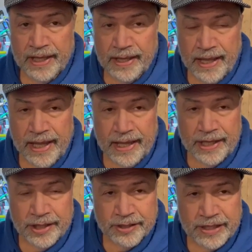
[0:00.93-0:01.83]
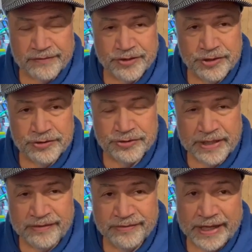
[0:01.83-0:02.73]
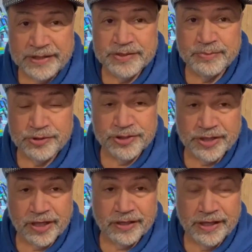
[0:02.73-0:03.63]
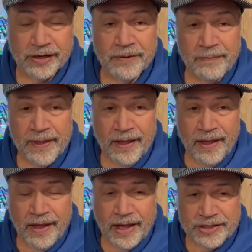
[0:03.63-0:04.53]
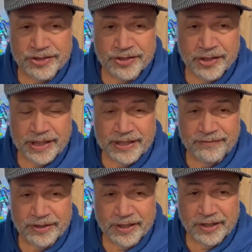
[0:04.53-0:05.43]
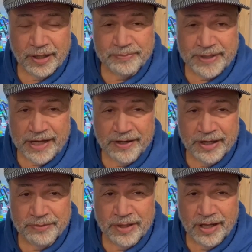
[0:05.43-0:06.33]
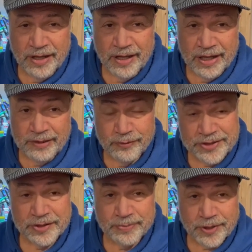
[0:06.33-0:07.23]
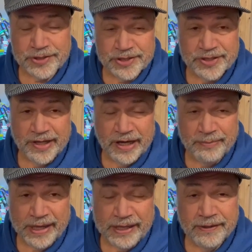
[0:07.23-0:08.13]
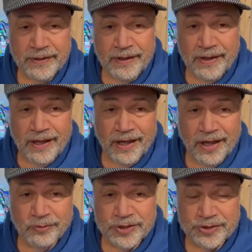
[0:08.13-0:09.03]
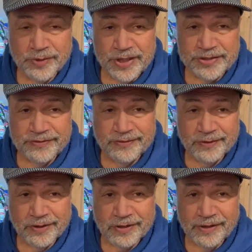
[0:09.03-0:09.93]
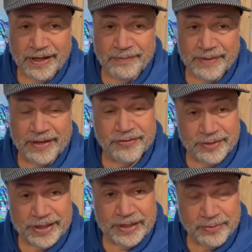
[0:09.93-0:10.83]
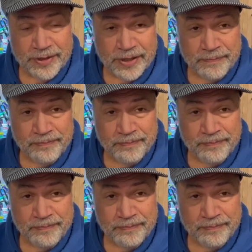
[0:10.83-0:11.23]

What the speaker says: Hey, good afternoon, train fans. Bruce Tucker here. I just thought I'd give you a little update on a recent purchase that I made, which was for a 3D printer.